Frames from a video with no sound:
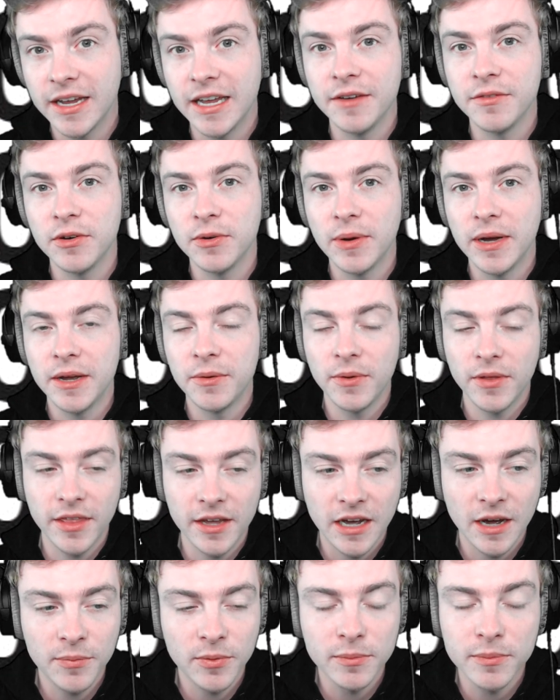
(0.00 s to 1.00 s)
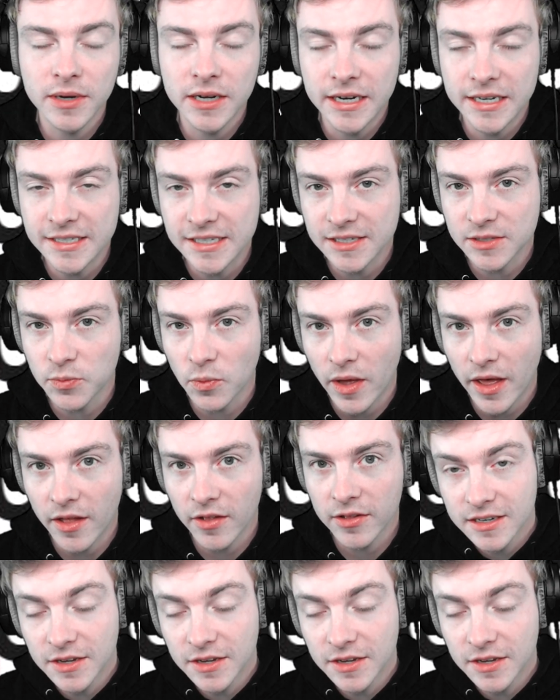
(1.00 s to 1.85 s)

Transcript: giveaway with a couple buddies as well.